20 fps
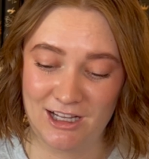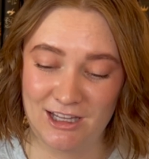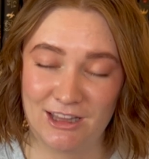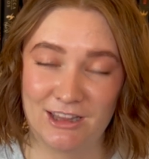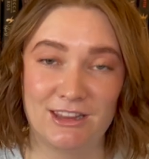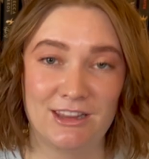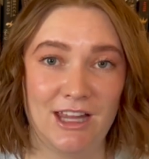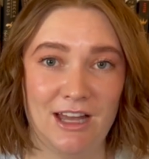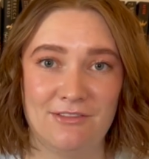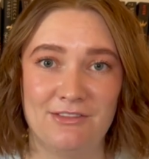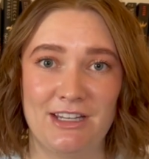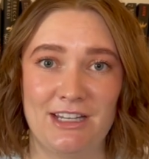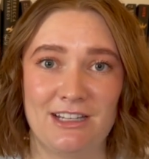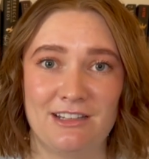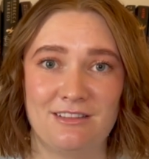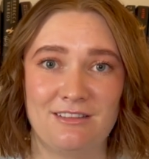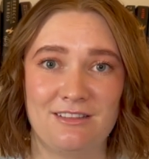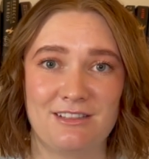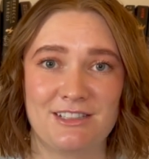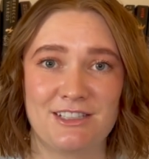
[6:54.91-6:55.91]
love
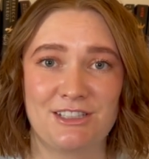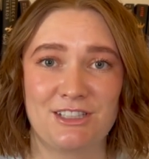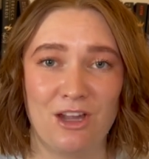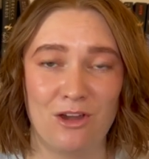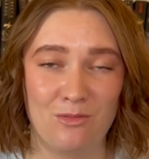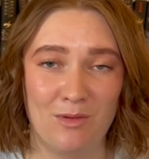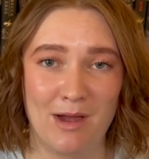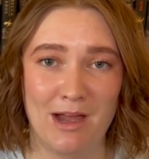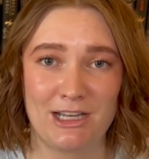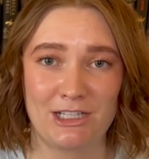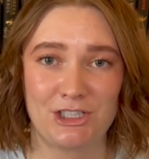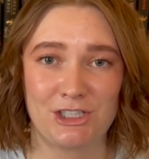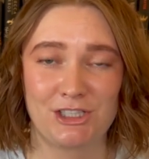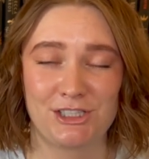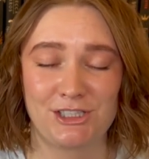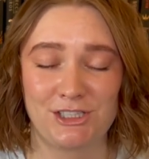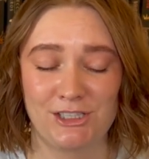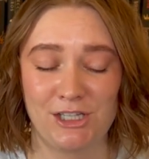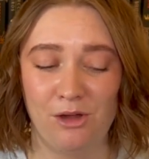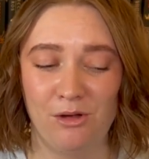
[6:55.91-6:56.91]
it so much.
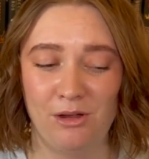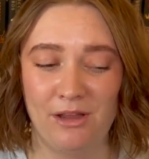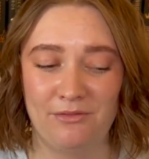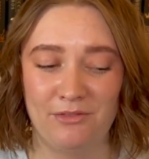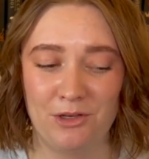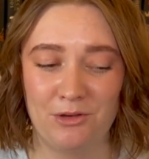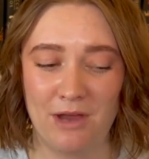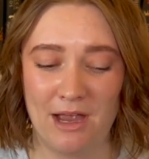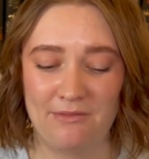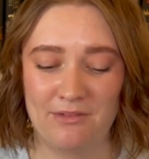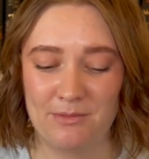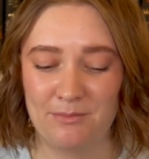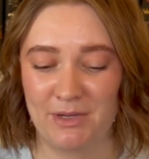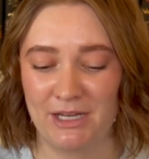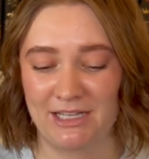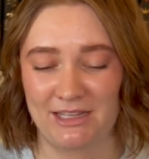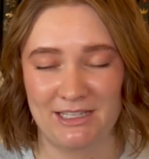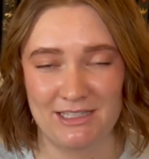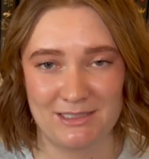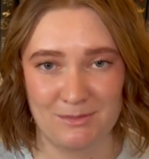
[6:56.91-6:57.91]
So if you haven't
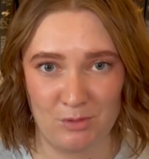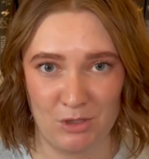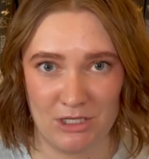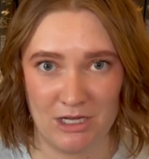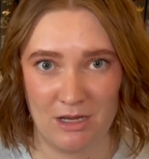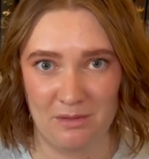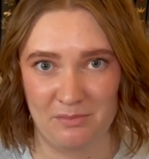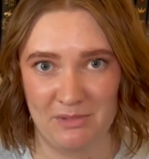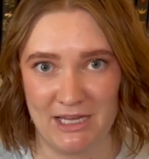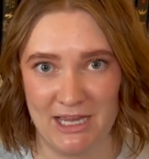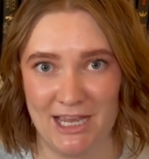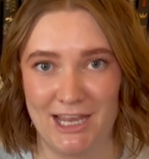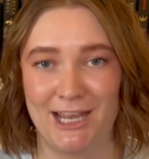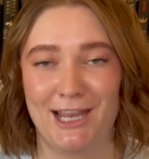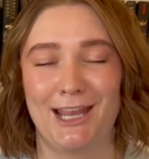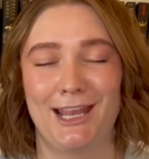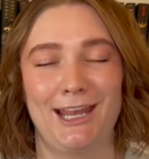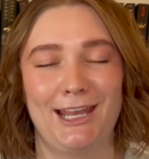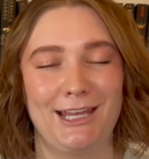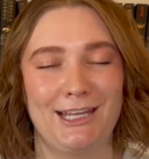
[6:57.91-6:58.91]
picked this book up yet,
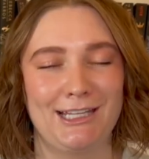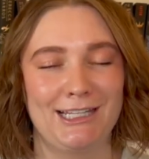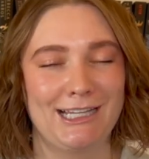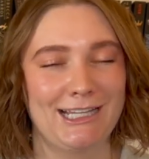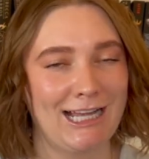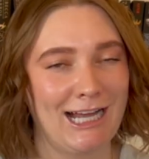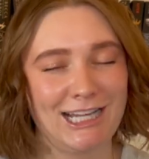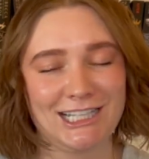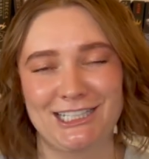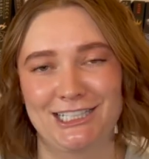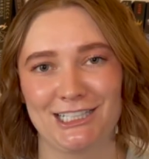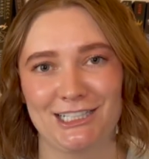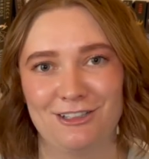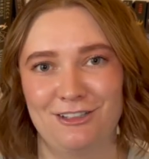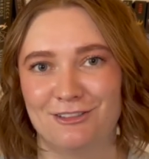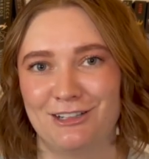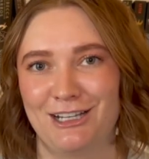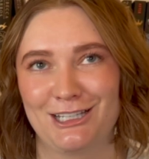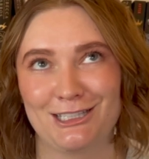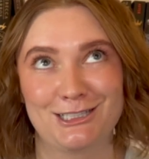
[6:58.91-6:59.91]
you got
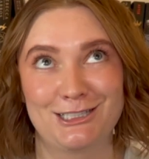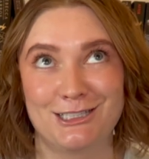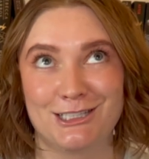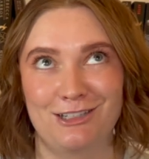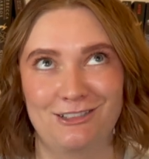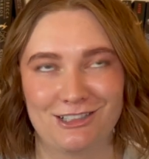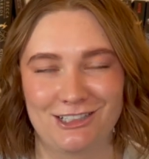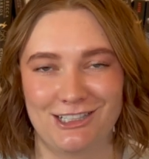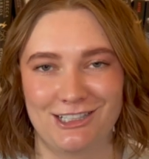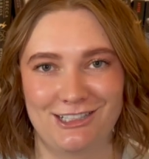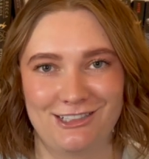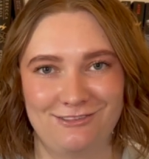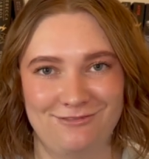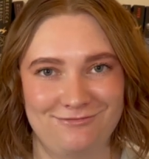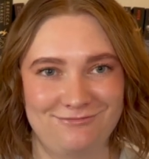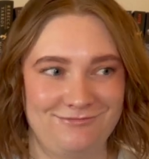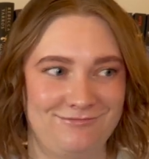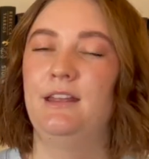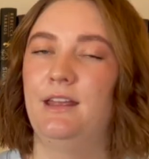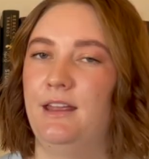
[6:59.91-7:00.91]
to. It's so good.
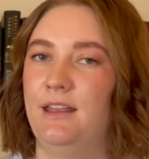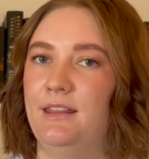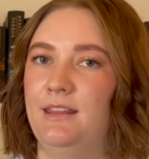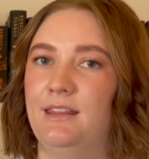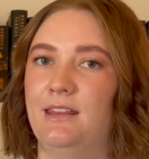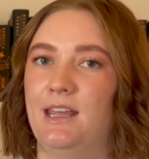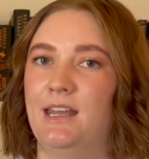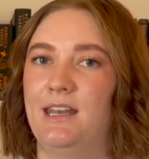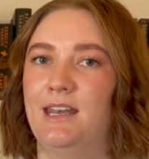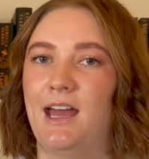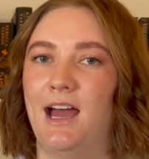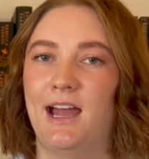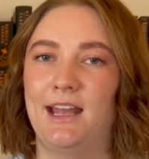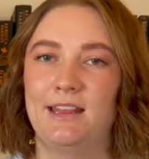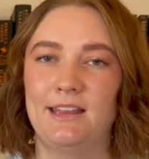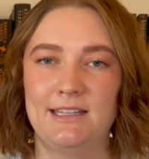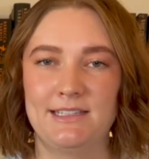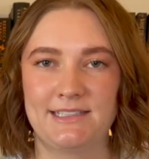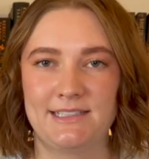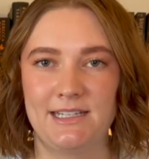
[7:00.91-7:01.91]
And then I
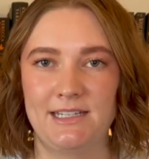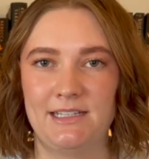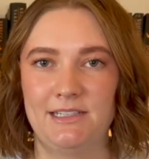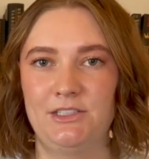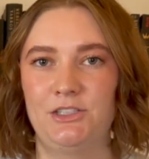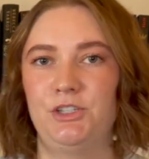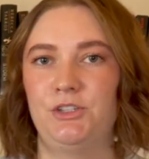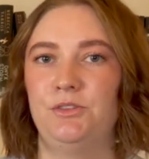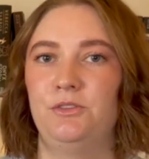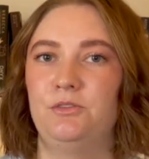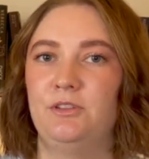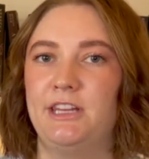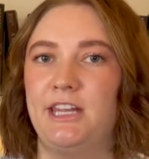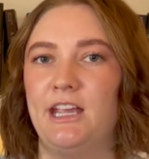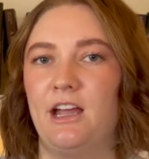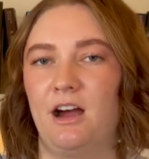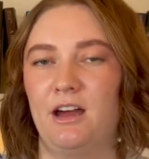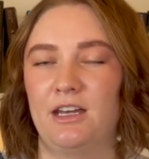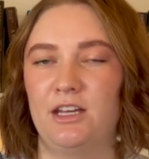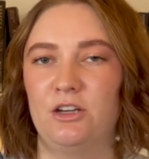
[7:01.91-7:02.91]
listened to
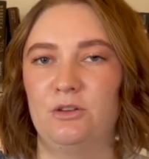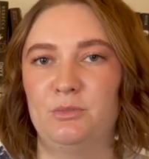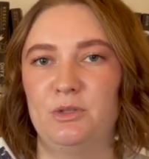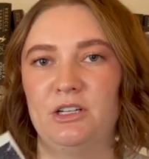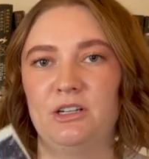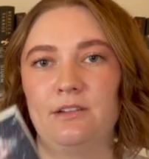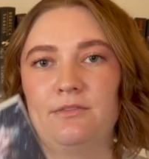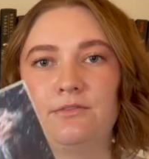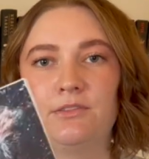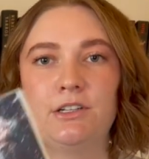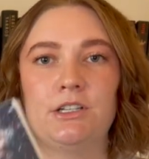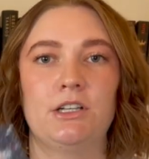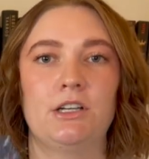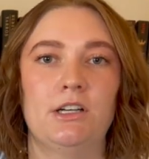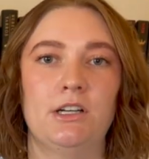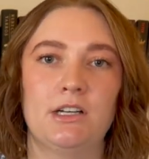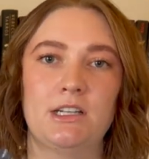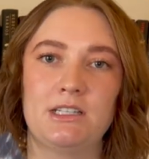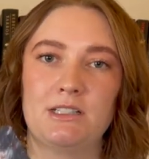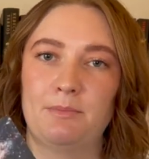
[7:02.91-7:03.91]
the audiobook for
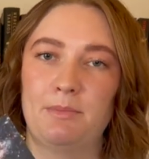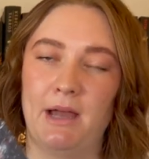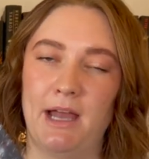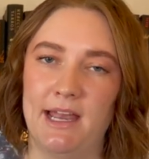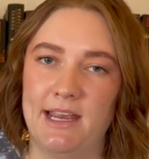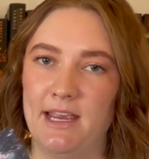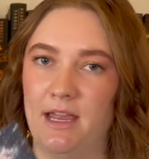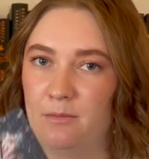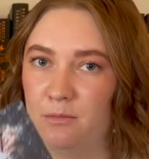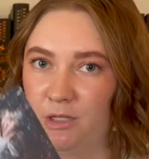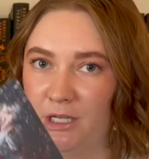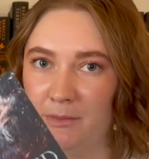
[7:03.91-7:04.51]
Hooked by Emily